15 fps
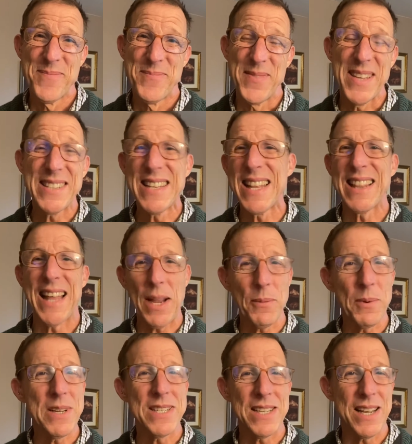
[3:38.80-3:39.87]
Isn't
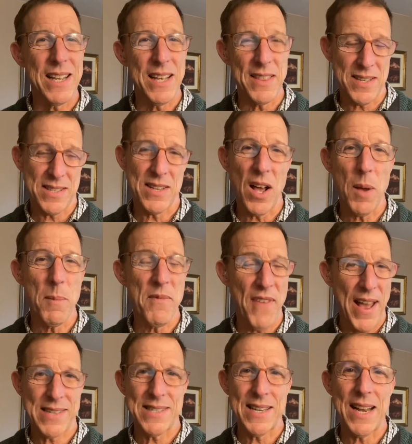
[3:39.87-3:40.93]
language in the psalm
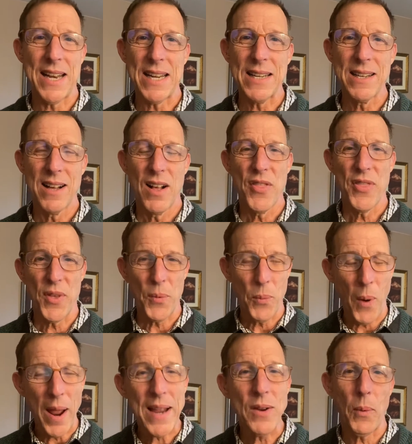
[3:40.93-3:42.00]
fascinating? The
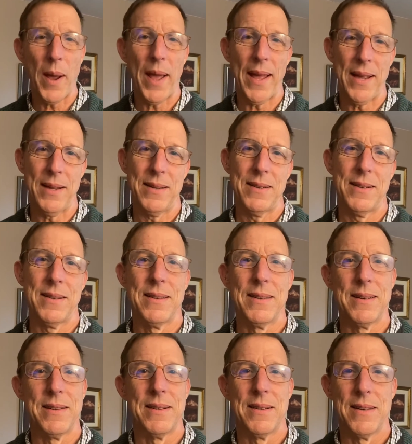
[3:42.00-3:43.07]
right way.
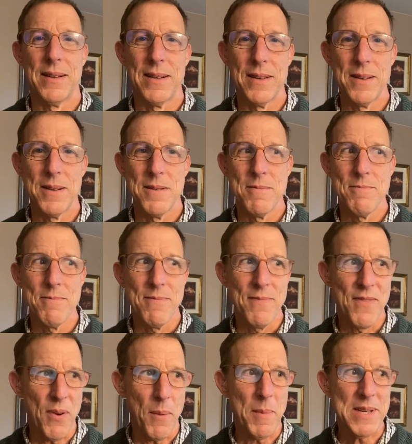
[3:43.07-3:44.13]

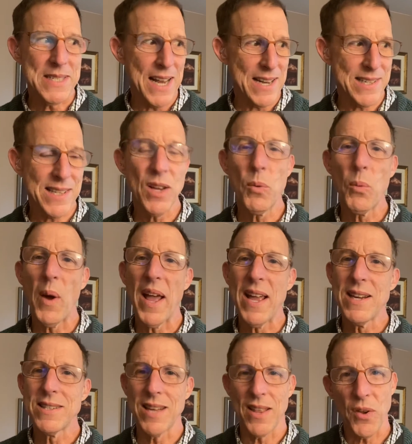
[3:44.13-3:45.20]
From a desolate way
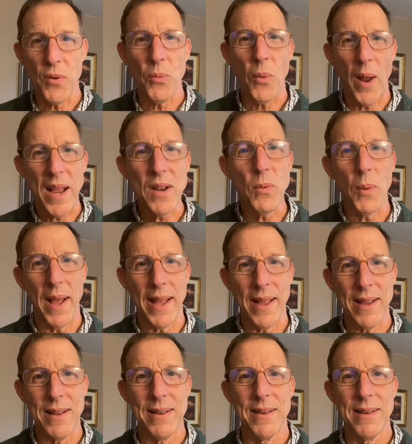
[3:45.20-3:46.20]
to the right way.